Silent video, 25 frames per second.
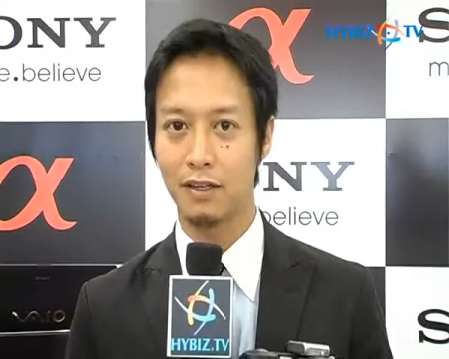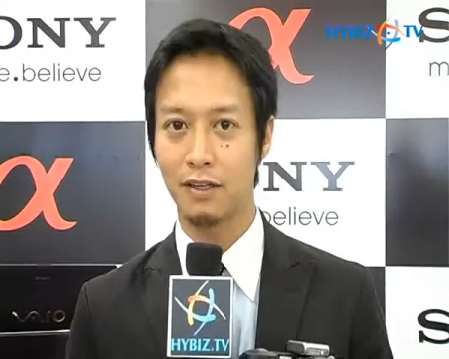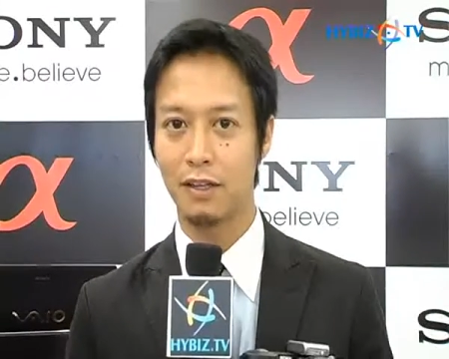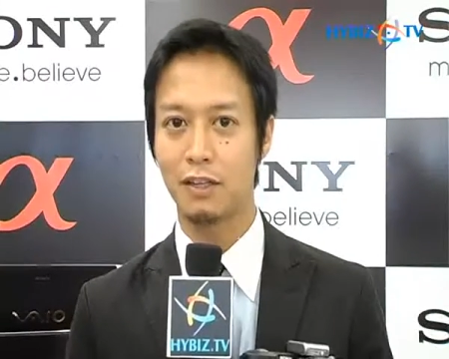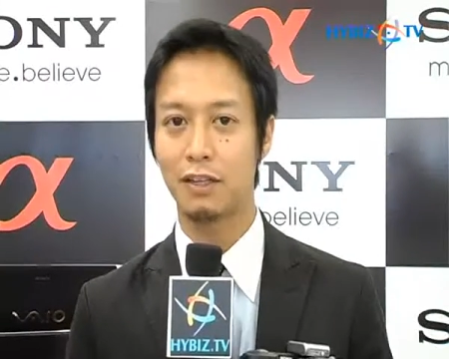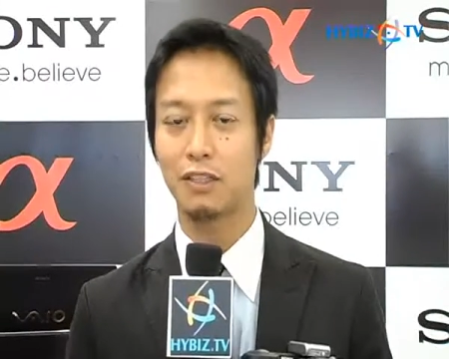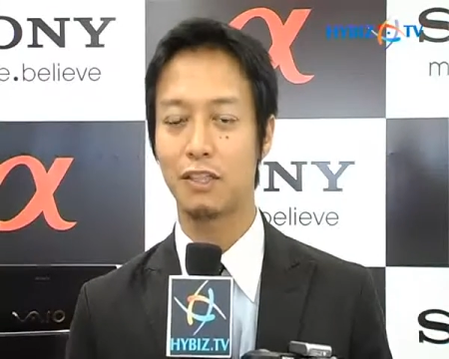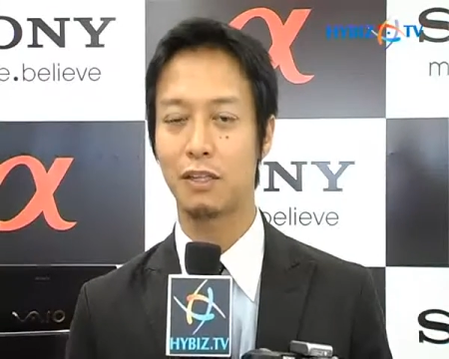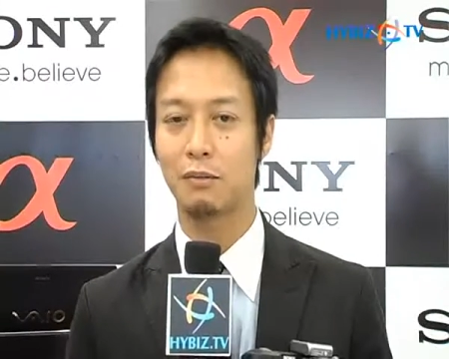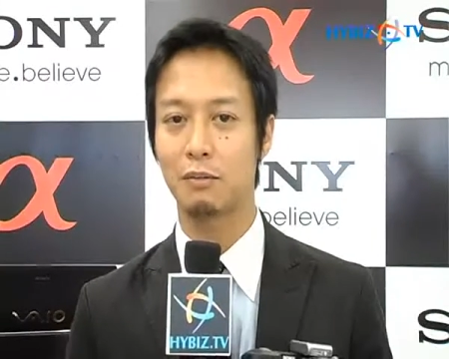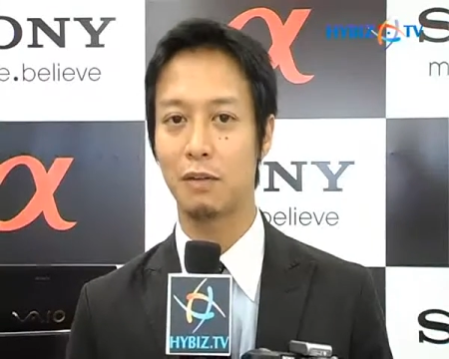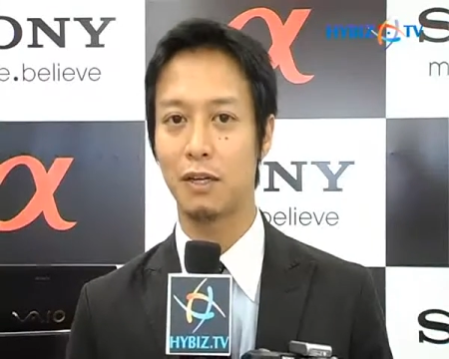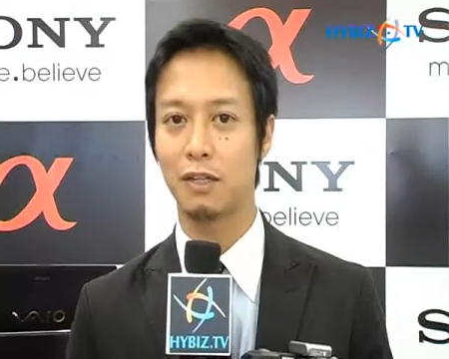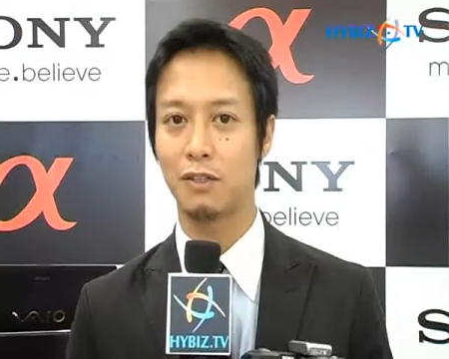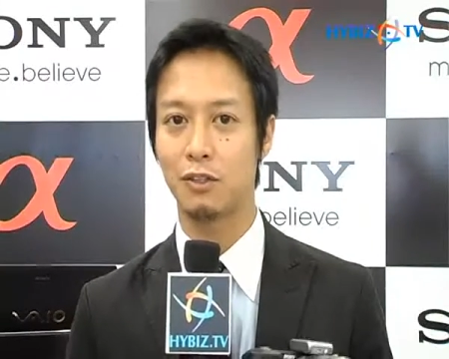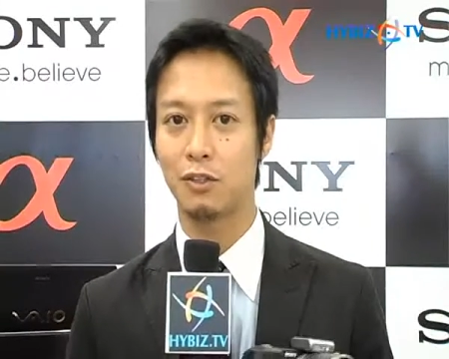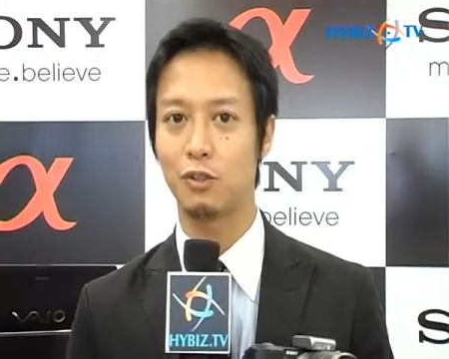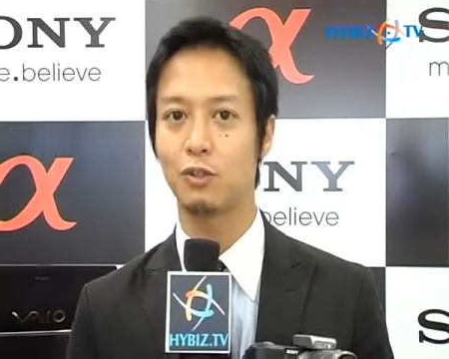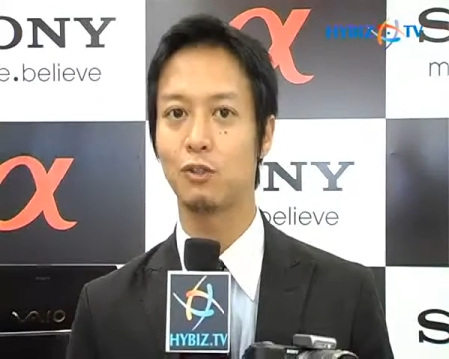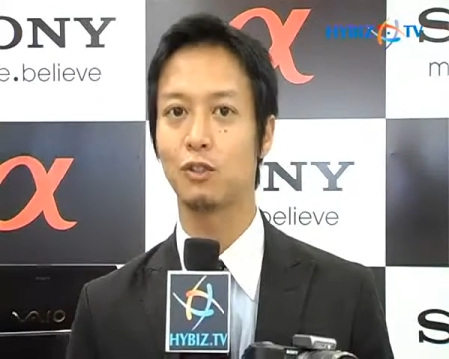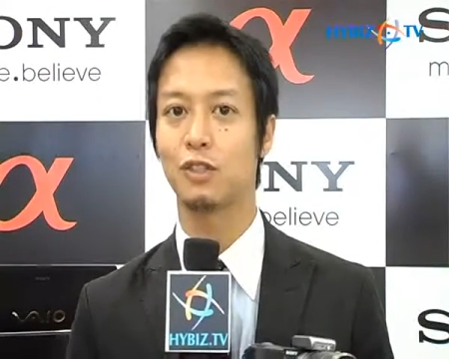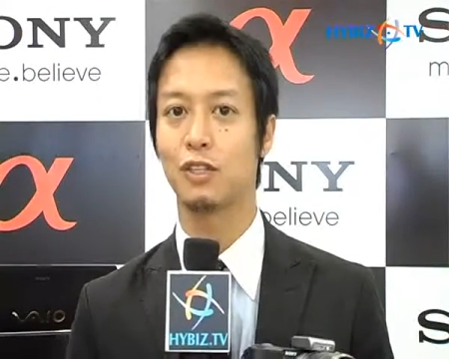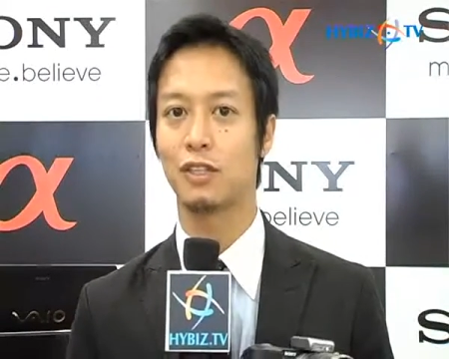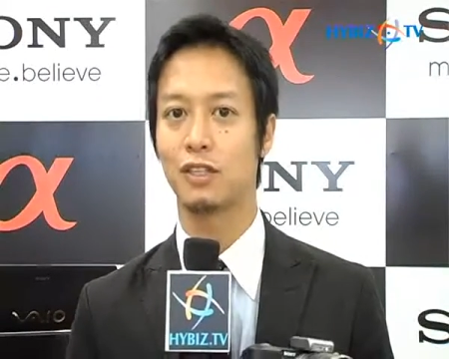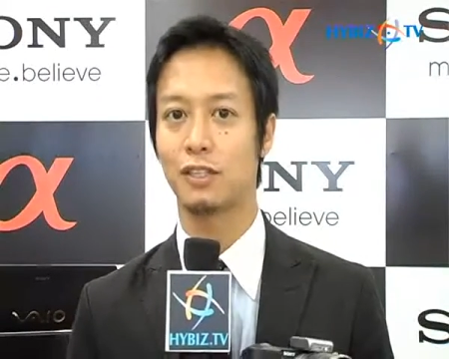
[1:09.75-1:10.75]
customers
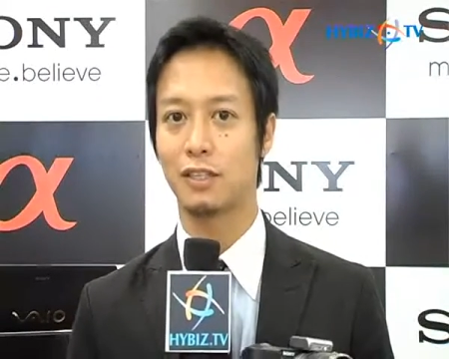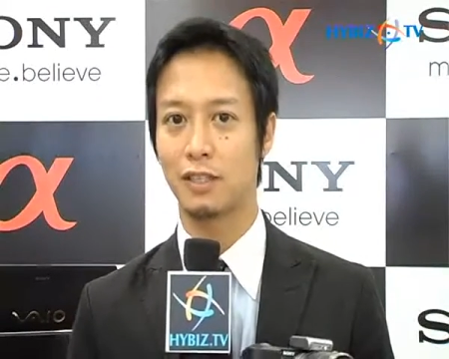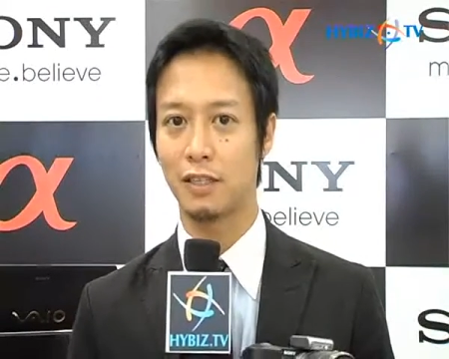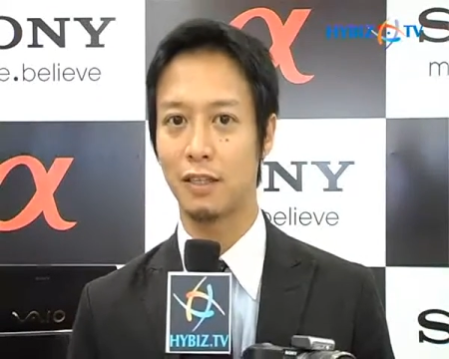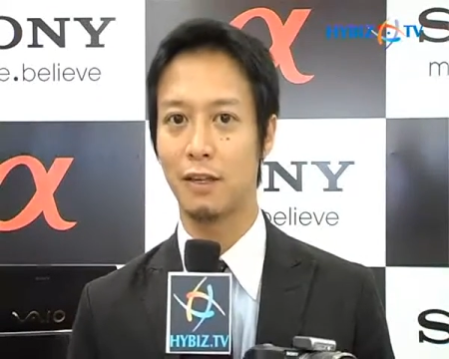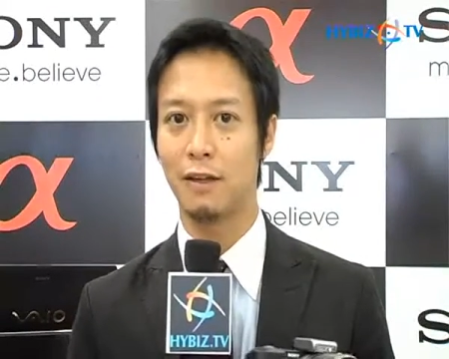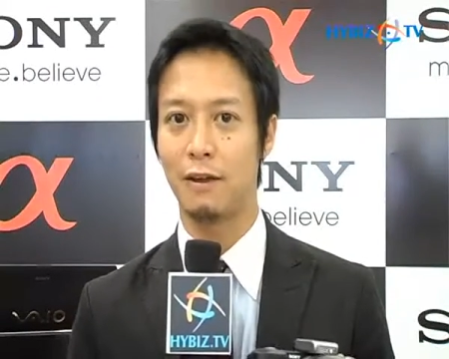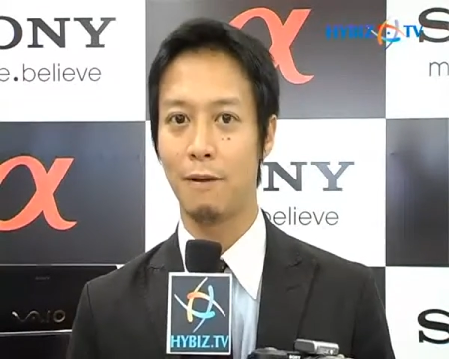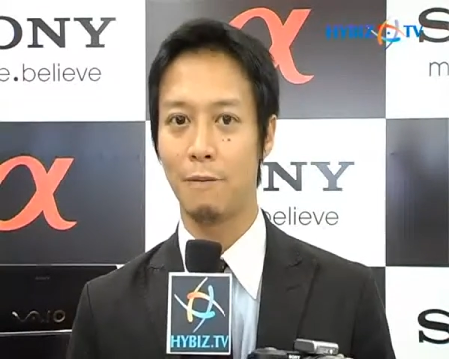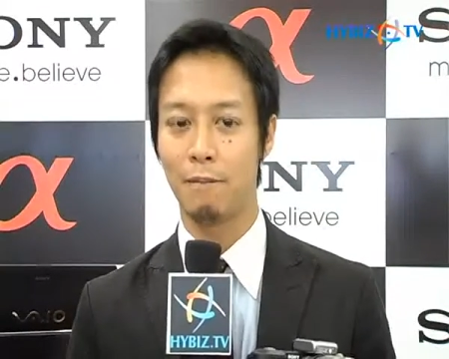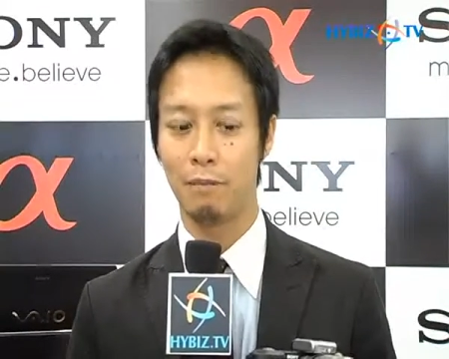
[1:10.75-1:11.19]
users